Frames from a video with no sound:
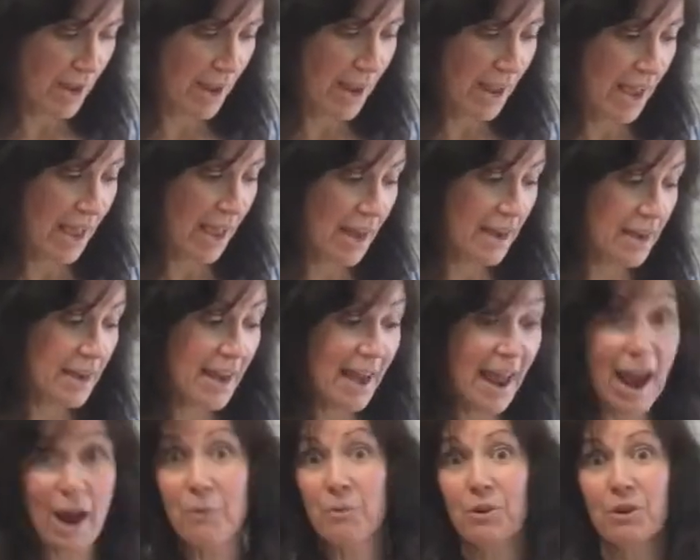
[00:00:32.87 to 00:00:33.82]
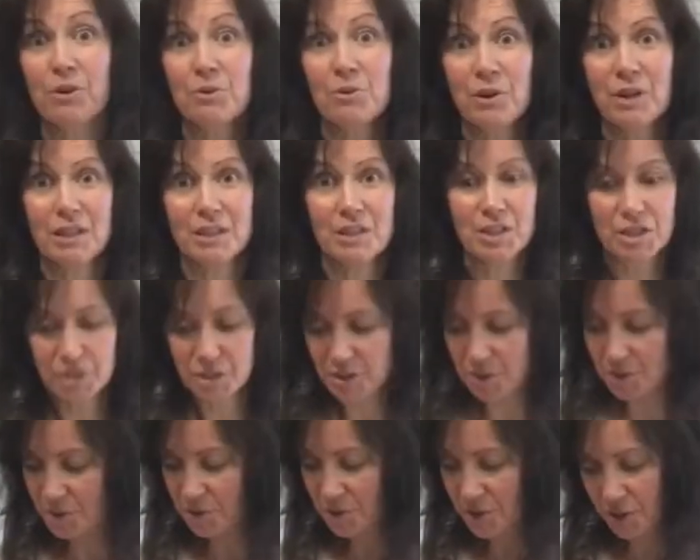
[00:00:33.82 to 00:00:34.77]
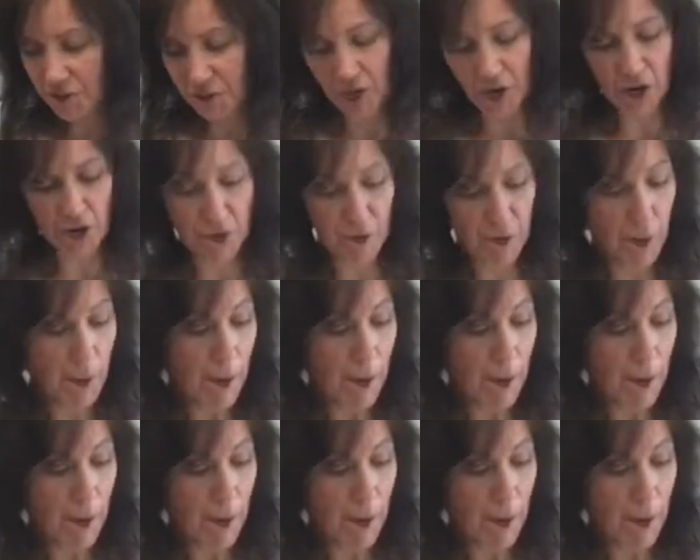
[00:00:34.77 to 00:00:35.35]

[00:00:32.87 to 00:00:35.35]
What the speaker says: and now we're going to start